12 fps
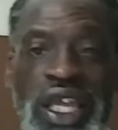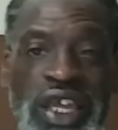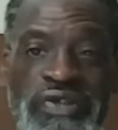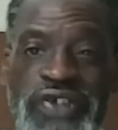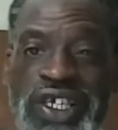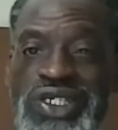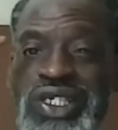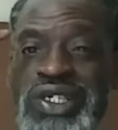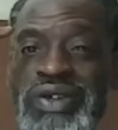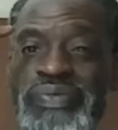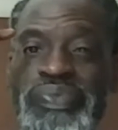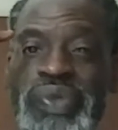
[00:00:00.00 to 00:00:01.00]
if it's
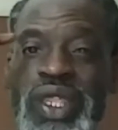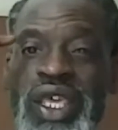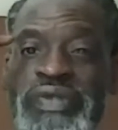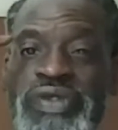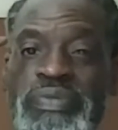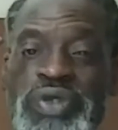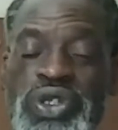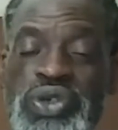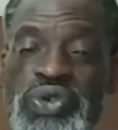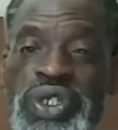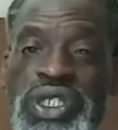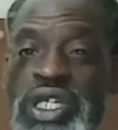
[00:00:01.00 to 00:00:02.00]
if the
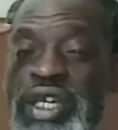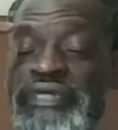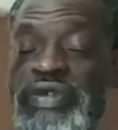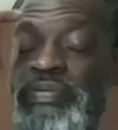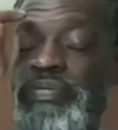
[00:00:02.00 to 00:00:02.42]
pituit, if the